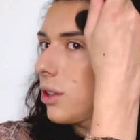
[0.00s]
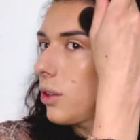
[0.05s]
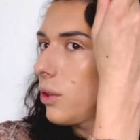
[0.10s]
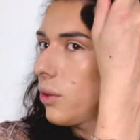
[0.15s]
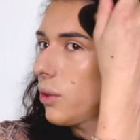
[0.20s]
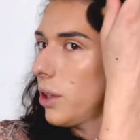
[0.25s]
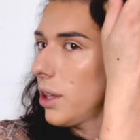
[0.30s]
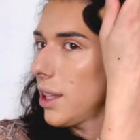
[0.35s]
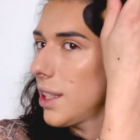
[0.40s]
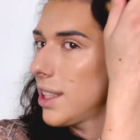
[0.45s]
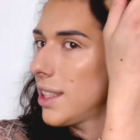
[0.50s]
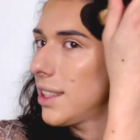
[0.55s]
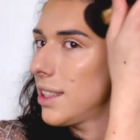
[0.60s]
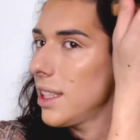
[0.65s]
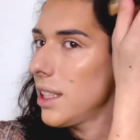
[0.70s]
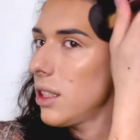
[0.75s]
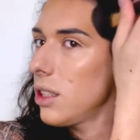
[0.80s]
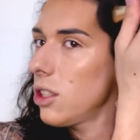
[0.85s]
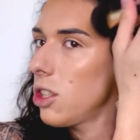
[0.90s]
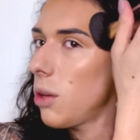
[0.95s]
really
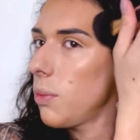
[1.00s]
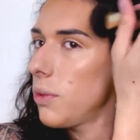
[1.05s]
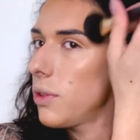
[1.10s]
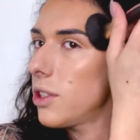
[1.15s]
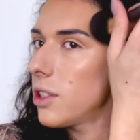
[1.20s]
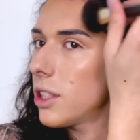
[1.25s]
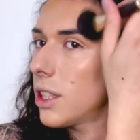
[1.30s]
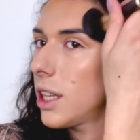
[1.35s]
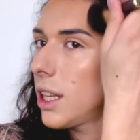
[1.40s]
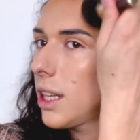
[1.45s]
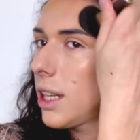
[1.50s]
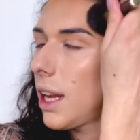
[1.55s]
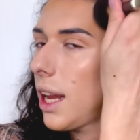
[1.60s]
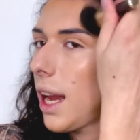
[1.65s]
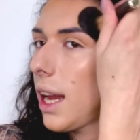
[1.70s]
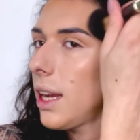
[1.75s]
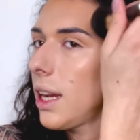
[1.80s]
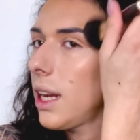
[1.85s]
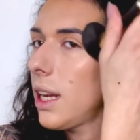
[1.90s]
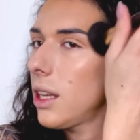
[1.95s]
sit on top of the skin,
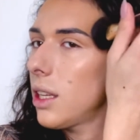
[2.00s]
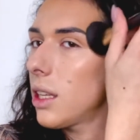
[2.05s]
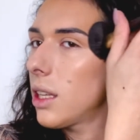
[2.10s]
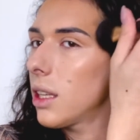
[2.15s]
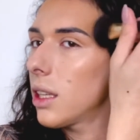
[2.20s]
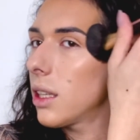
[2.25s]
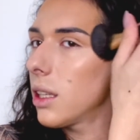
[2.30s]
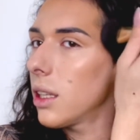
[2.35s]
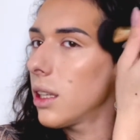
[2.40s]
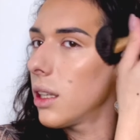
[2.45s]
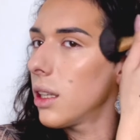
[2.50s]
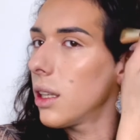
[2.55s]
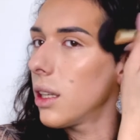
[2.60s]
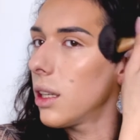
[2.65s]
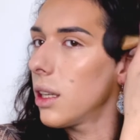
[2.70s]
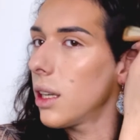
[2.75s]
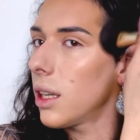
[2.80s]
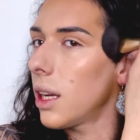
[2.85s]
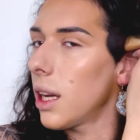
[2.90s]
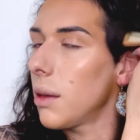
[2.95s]
and they
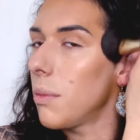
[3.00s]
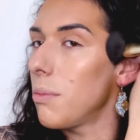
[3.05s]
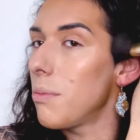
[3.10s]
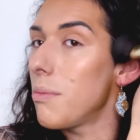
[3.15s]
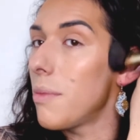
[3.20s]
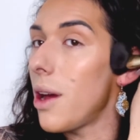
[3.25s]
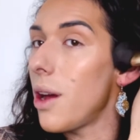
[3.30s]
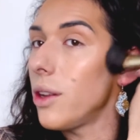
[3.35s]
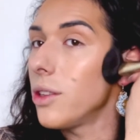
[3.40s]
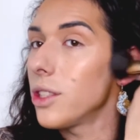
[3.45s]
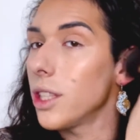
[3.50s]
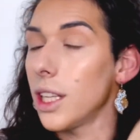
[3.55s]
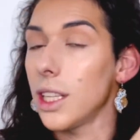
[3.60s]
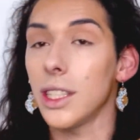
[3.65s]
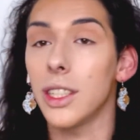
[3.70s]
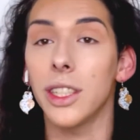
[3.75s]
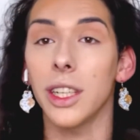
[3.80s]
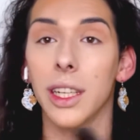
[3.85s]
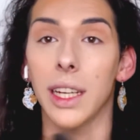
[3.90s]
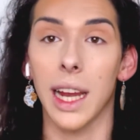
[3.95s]
can melt in
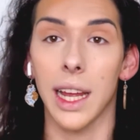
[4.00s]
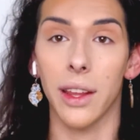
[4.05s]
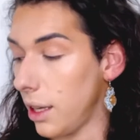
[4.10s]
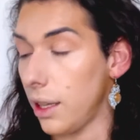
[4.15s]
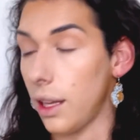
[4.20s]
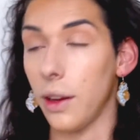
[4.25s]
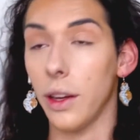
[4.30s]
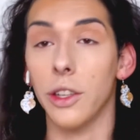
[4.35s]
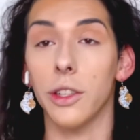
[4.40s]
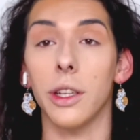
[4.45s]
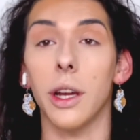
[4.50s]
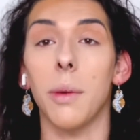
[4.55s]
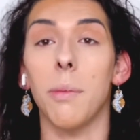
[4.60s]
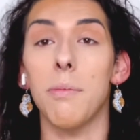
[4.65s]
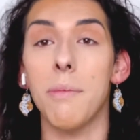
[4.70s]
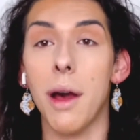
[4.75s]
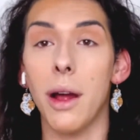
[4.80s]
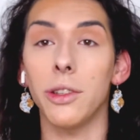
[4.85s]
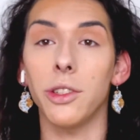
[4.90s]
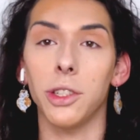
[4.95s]
together. Like it's now
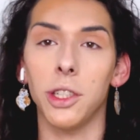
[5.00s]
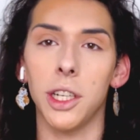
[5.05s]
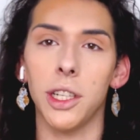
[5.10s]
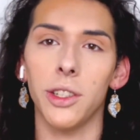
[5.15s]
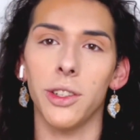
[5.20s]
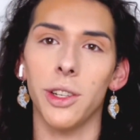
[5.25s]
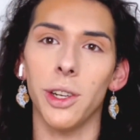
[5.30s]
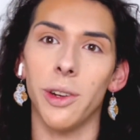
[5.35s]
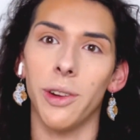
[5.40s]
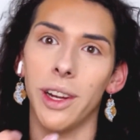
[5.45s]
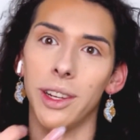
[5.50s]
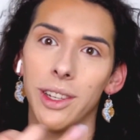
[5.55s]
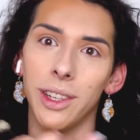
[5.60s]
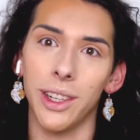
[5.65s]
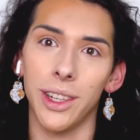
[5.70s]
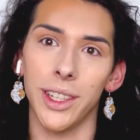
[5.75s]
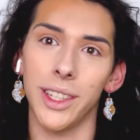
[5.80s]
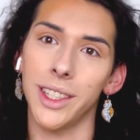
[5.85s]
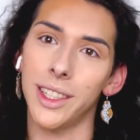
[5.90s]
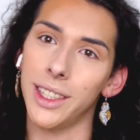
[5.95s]
melting into the Correct and
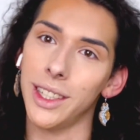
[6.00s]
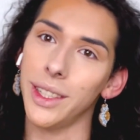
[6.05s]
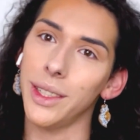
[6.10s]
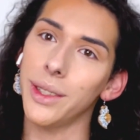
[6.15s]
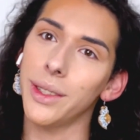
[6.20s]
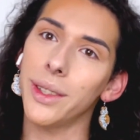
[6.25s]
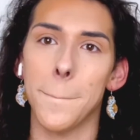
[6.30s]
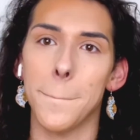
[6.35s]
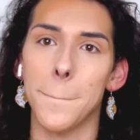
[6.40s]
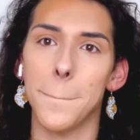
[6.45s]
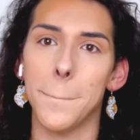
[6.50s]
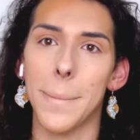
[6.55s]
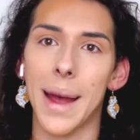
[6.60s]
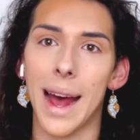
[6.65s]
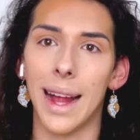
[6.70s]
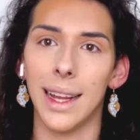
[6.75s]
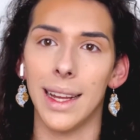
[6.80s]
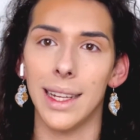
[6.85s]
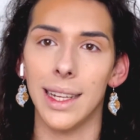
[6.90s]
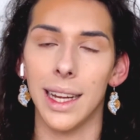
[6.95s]
Conceal
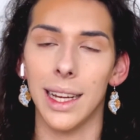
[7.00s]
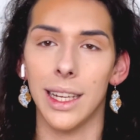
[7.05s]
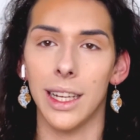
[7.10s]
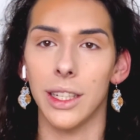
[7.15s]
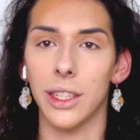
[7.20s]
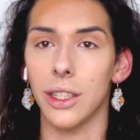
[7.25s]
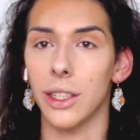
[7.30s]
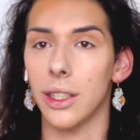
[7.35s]
palette, and it just